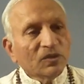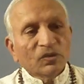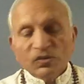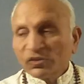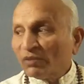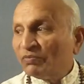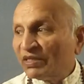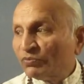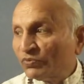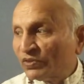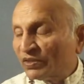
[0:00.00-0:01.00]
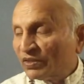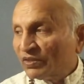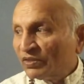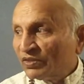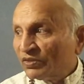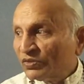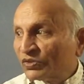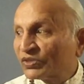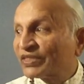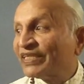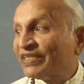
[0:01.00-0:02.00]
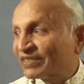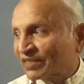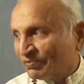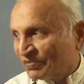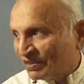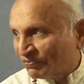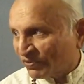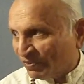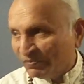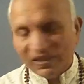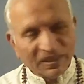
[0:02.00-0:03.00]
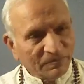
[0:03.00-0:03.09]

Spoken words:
Somebody would steal something from me,